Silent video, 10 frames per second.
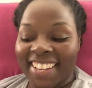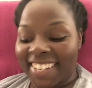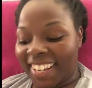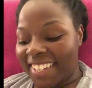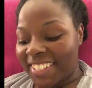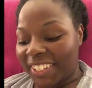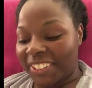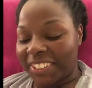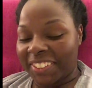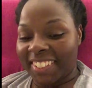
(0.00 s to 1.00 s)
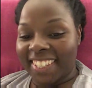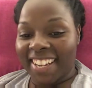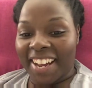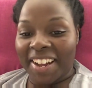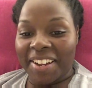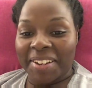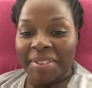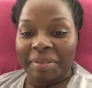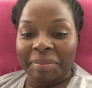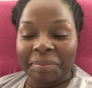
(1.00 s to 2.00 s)
day of surgery.
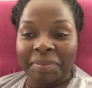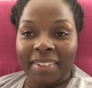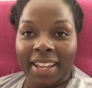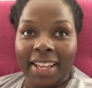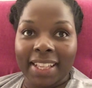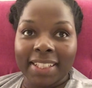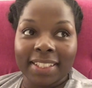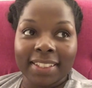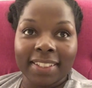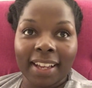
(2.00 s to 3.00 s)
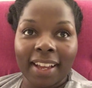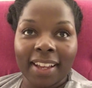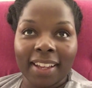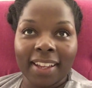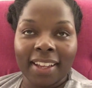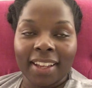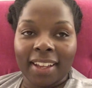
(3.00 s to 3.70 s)
And today,